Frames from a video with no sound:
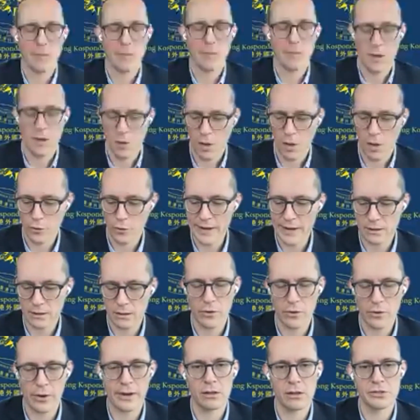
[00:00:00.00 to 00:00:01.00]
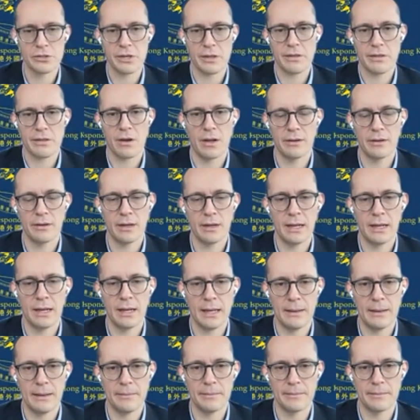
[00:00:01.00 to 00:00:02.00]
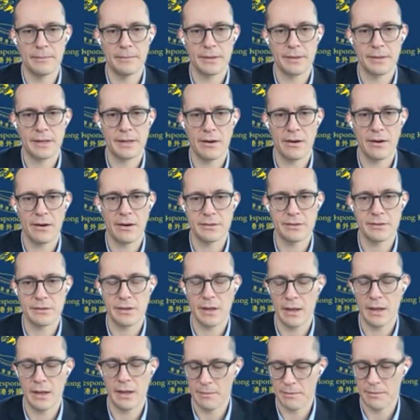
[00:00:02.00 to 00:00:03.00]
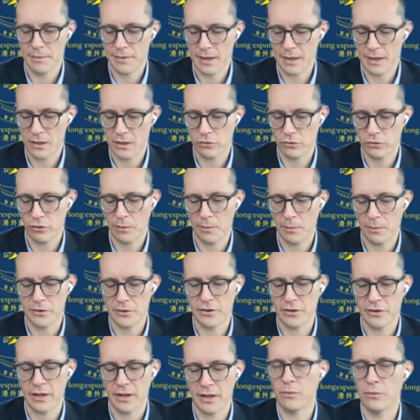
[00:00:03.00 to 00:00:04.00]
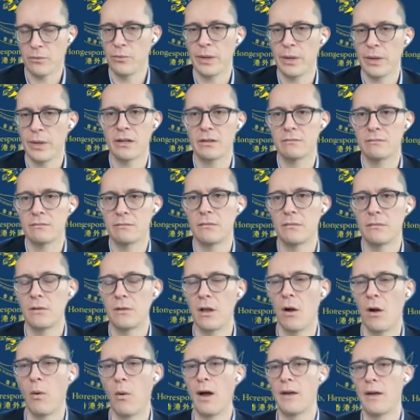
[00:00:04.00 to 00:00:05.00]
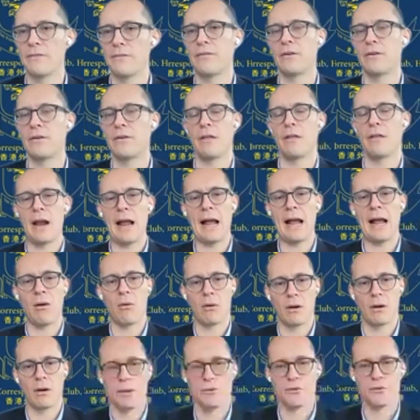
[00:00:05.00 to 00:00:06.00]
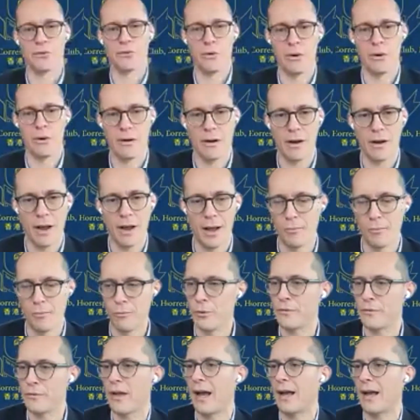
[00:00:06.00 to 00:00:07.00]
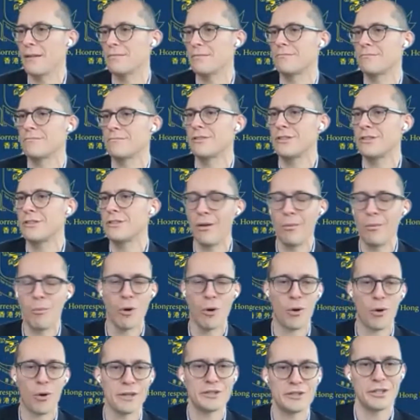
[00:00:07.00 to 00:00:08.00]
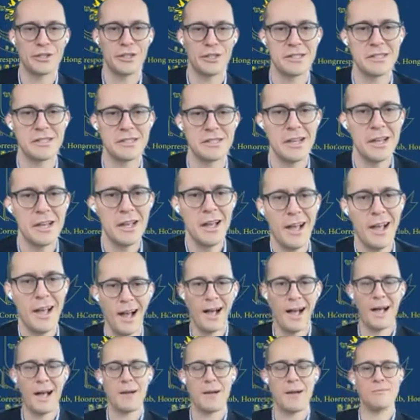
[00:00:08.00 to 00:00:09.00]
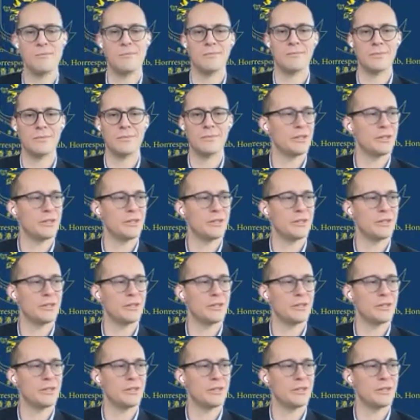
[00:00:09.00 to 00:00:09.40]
great closing thought, Karen. Thank you so much. We could go on for another hour, I'm sure. We've got still more questions. I